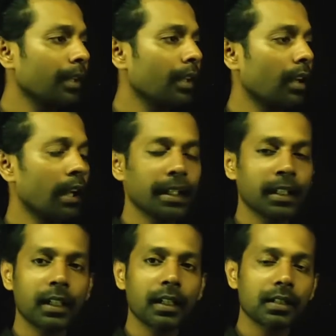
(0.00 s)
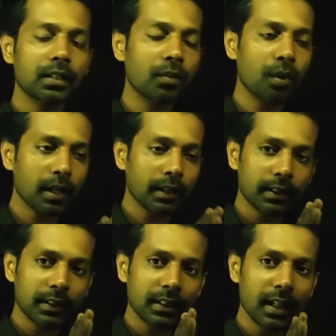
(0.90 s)
I can understand what's
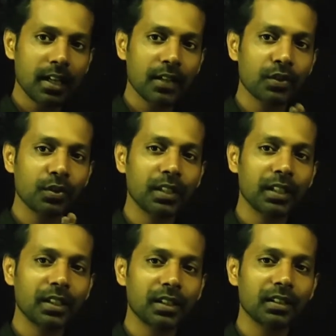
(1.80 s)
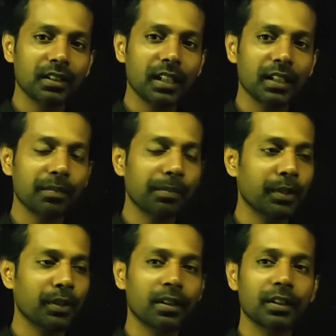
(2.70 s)
the chance to that
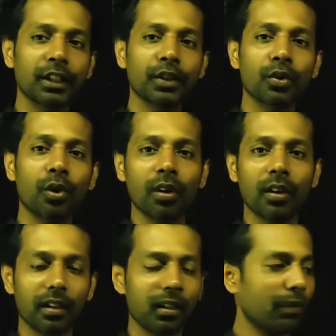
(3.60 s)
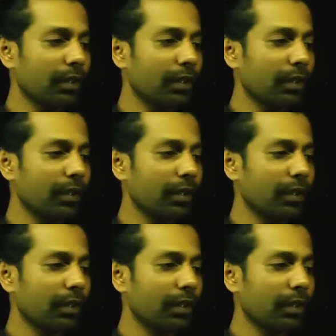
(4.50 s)
particular thing to occur.